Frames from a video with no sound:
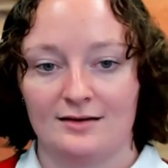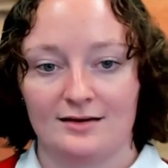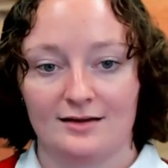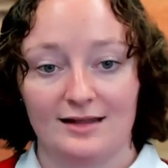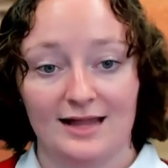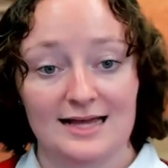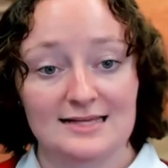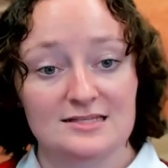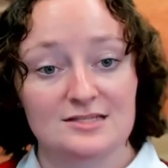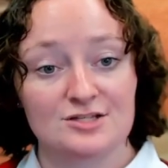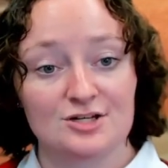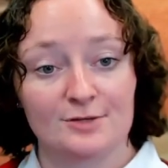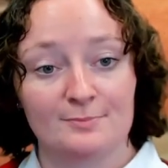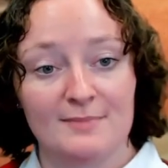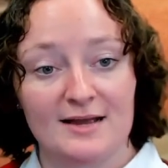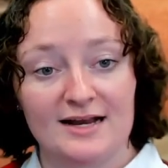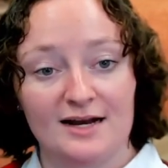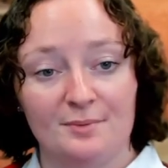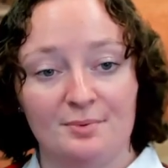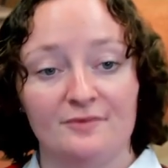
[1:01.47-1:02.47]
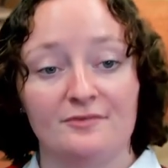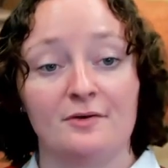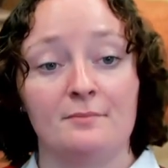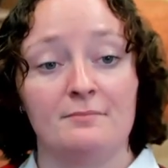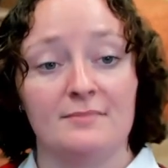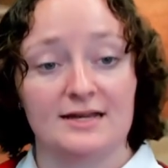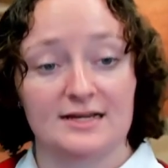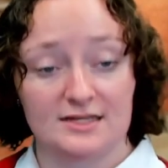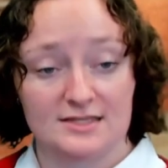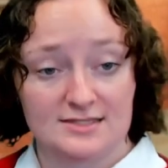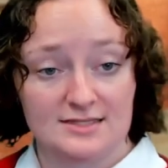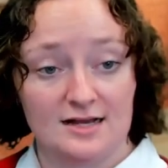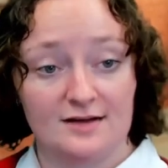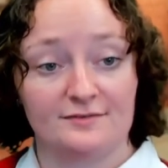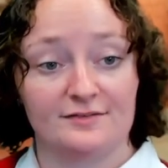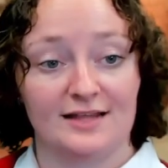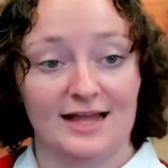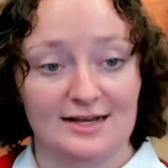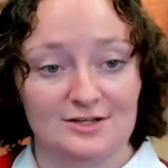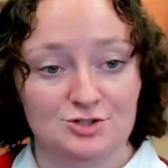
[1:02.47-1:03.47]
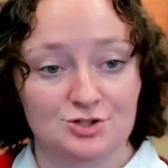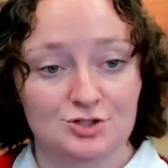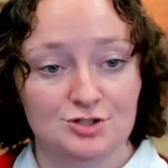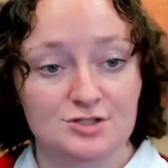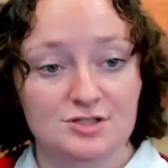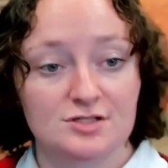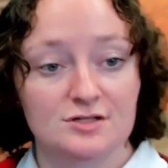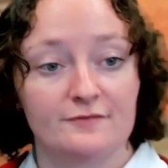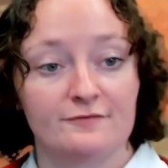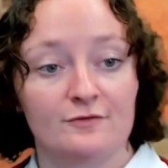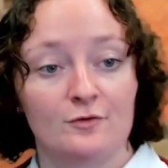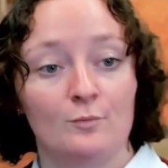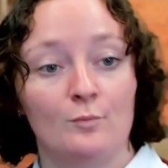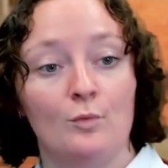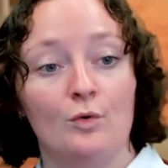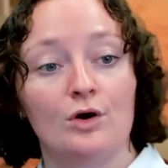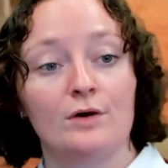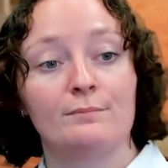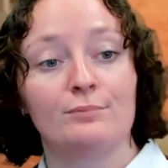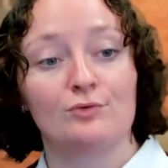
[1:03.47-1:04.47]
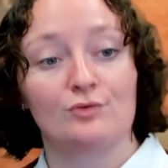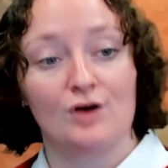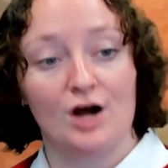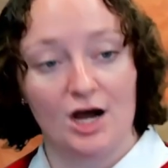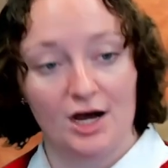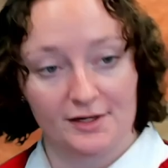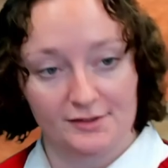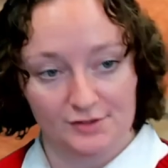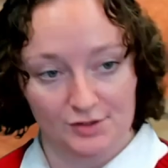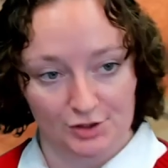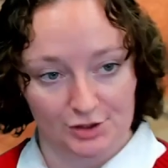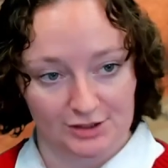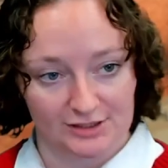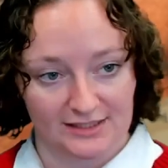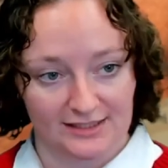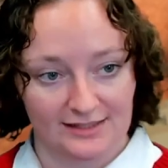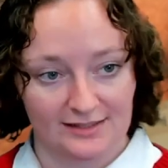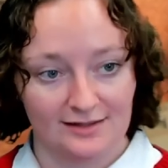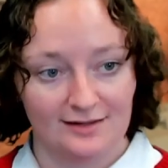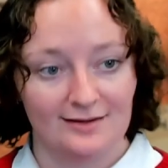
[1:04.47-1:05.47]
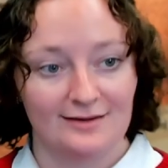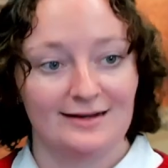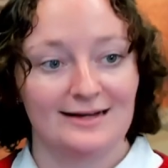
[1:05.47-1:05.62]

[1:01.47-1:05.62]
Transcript: Classes are made up of a mix of lectures for more broad learning